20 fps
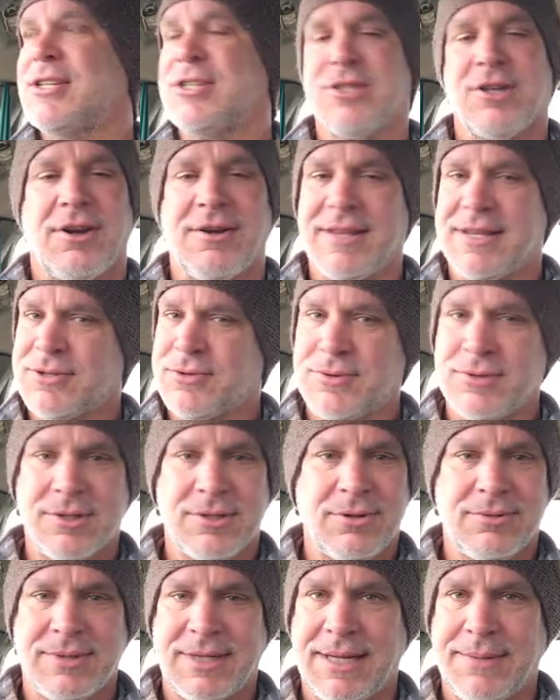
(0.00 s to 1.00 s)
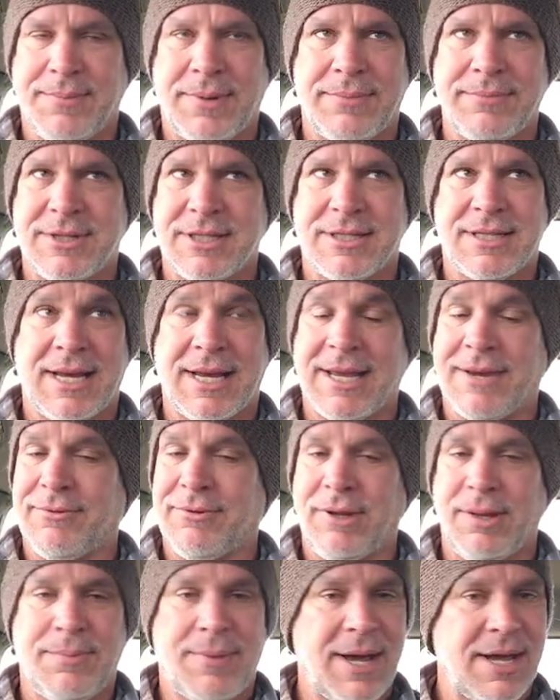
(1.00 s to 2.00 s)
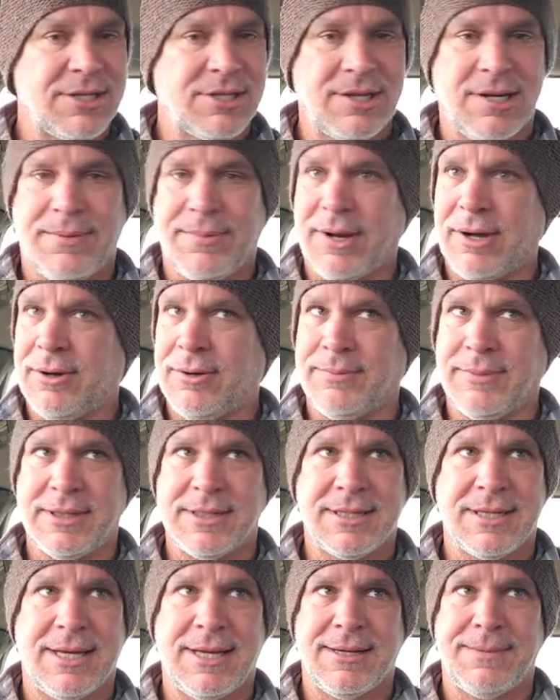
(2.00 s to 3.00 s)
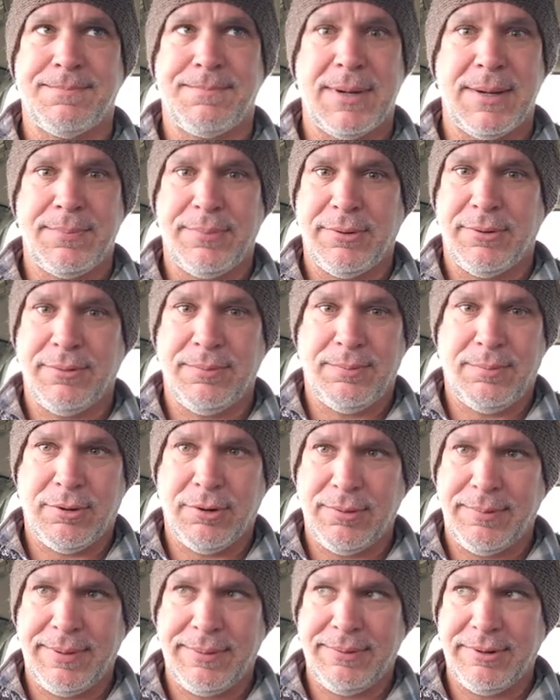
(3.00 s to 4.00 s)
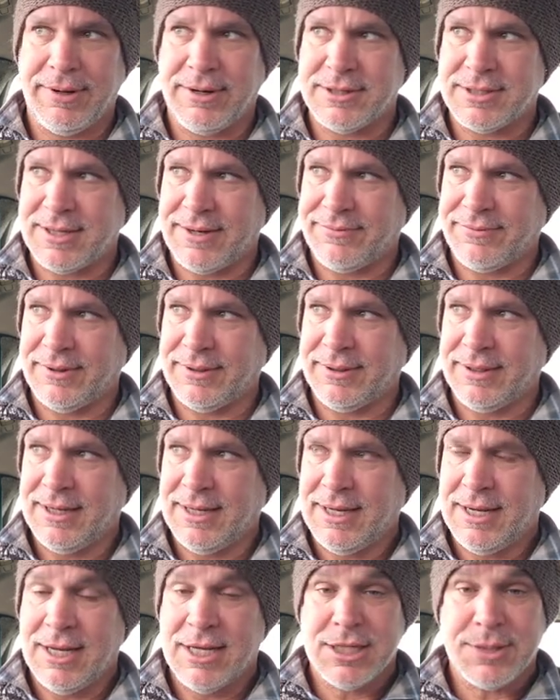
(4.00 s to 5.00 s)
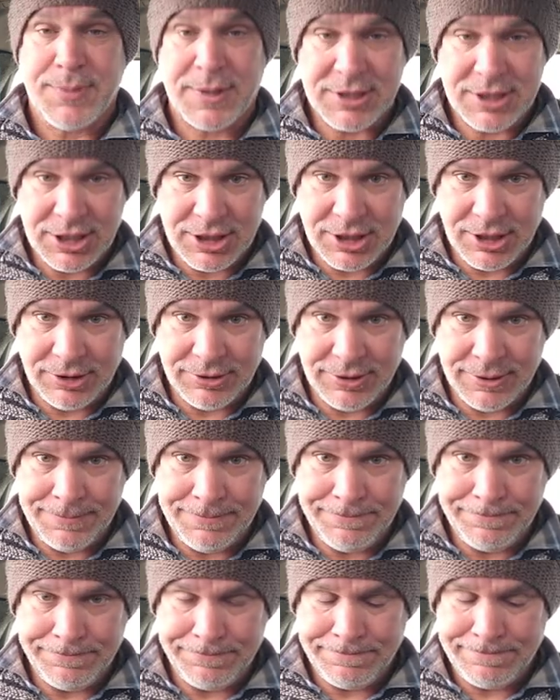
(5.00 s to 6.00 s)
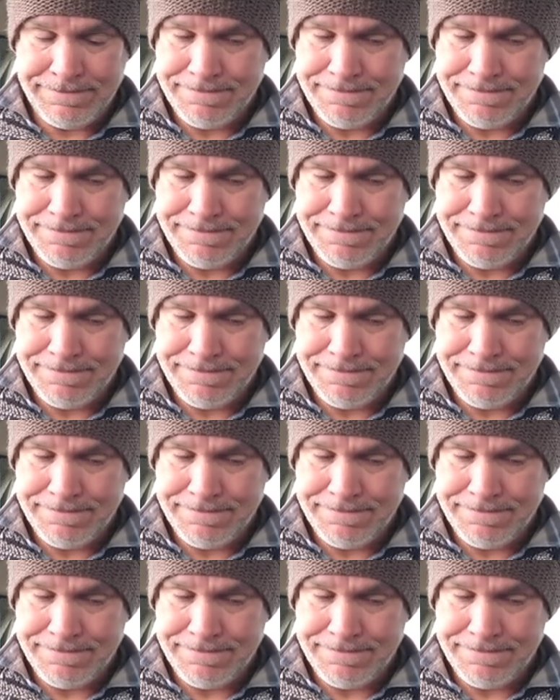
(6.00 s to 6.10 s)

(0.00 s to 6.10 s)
Sorry, this was so deep. I get really passionate about homeless and people, poor people that are suffering, especially children.